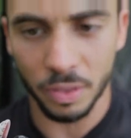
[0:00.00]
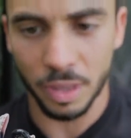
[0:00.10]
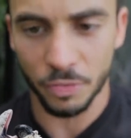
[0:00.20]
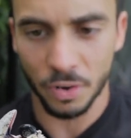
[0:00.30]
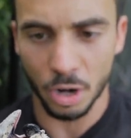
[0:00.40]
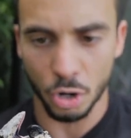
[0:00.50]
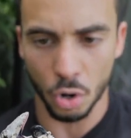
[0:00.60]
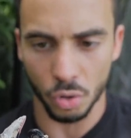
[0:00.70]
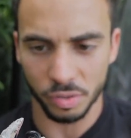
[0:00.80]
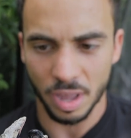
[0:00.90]
the different
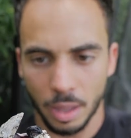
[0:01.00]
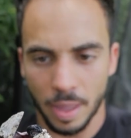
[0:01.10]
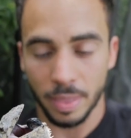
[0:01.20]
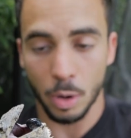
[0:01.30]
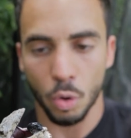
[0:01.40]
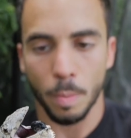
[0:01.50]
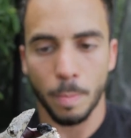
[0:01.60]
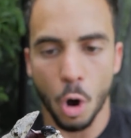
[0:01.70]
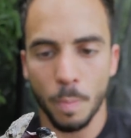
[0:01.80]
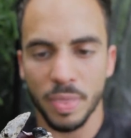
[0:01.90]
anoles, and they will
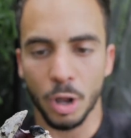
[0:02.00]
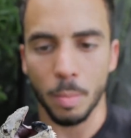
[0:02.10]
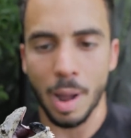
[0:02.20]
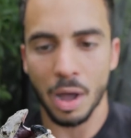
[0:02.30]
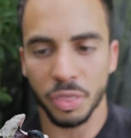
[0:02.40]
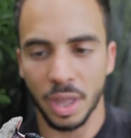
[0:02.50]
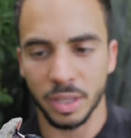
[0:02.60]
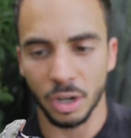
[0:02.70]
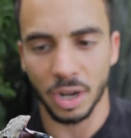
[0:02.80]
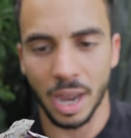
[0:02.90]
open their mouth
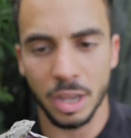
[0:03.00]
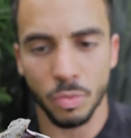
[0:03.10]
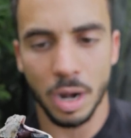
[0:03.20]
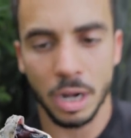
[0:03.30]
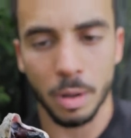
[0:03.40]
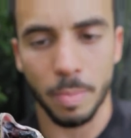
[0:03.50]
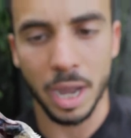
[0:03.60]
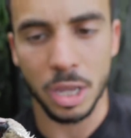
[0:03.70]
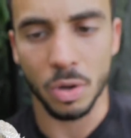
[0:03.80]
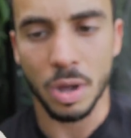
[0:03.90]
like they're getting ready to
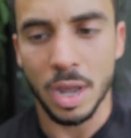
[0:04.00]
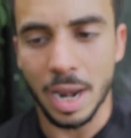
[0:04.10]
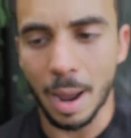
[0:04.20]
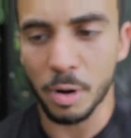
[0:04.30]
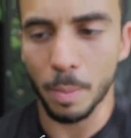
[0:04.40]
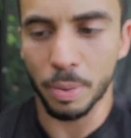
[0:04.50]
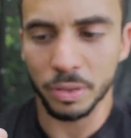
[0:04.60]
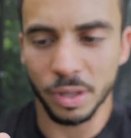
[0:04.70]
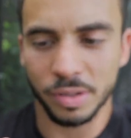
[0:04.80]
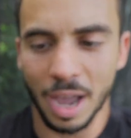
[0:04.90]
bite you. Now I'm gonna
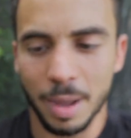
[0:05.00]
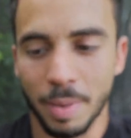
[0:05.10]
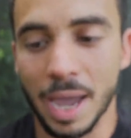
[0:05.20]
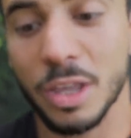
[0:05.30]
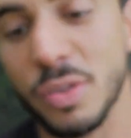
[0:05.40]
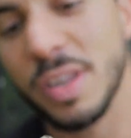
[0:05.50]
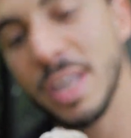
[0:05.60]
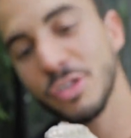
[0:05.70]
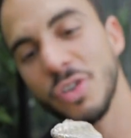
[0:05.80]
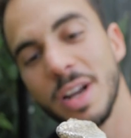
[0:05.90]
put this guy back. You see,
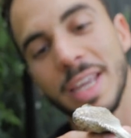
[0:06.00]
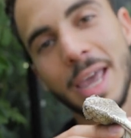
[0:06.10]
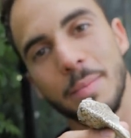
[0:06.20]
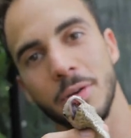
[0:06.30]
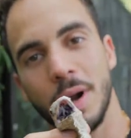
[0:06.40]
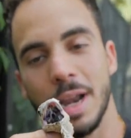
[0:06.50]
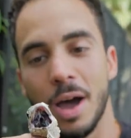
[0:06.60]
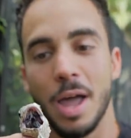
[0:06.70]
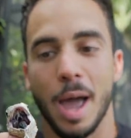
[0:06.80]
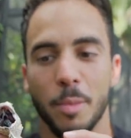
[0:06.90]
he's trying to get me right now.
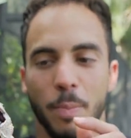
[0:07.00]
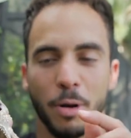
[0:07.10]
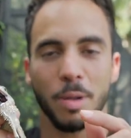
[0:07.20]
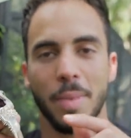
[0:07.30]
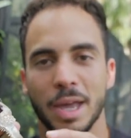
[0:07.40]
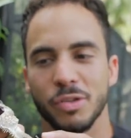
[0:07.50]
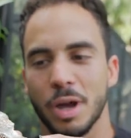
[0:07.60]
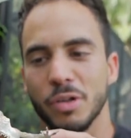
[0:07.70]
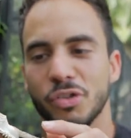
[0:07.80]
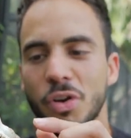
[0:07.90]
I'm gonna put him back so
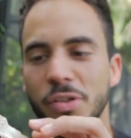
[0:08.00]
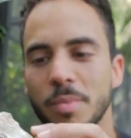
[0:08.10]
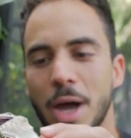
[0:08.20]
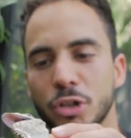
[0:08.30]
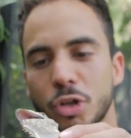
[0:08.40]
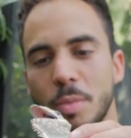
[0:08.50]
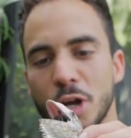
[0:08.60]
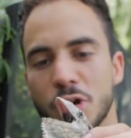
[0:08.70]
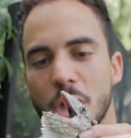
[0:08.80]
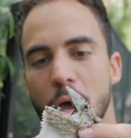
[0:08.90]
I don't stress him out too
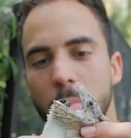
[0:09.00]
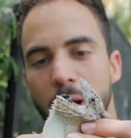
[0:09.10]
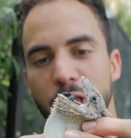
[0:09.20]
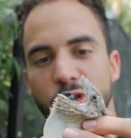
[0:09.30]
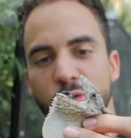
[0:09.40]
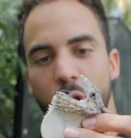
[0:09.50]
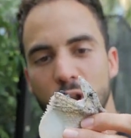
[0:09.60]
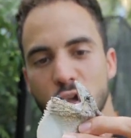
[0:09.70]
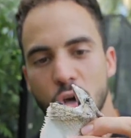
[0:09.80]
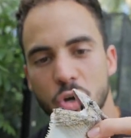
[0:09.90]
much, but I just
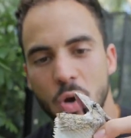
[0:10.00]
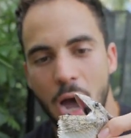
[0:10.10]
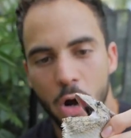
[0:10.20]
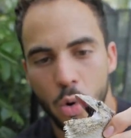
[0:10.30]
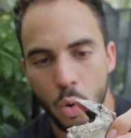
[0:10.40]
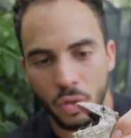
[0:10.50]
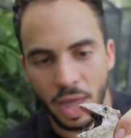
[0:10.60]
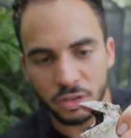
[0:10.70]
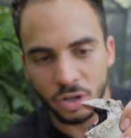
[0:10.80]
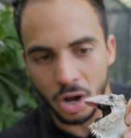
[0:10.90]
wanna show you how cool
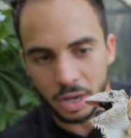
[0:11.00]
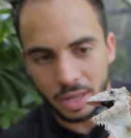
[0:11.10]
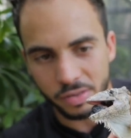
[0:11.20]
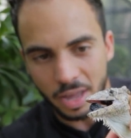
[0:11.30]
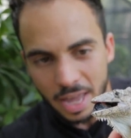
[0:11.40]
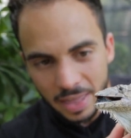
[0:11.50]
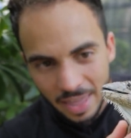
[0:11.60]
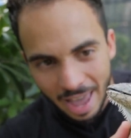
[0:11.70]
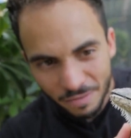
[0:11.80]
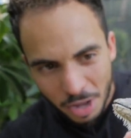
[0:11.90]
that tongue is.
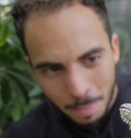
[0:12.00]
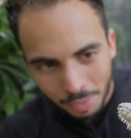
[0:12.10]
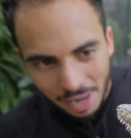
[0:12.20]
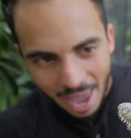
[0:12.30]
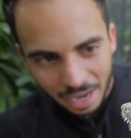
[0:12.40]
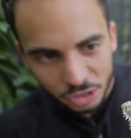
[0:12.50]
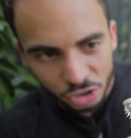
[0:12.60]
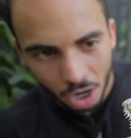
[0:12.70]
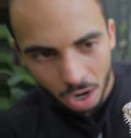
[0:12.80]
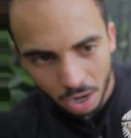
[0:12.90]
They have a black
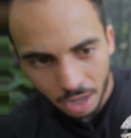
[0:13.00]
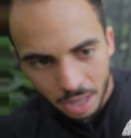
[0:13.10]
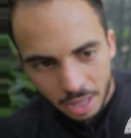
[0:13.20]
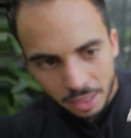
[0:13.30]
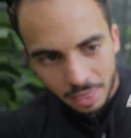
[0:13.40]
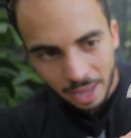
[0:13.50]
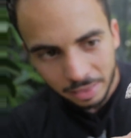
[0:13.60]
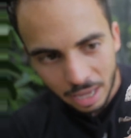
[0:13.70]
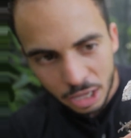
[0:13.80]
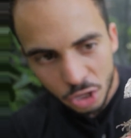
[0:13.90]
tongue
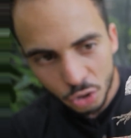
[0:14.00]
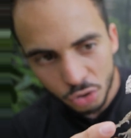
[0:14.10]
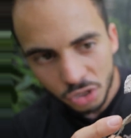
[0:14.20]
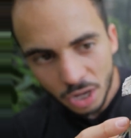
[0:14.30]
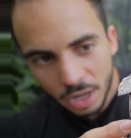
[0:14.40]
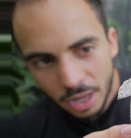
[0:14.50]
that they use,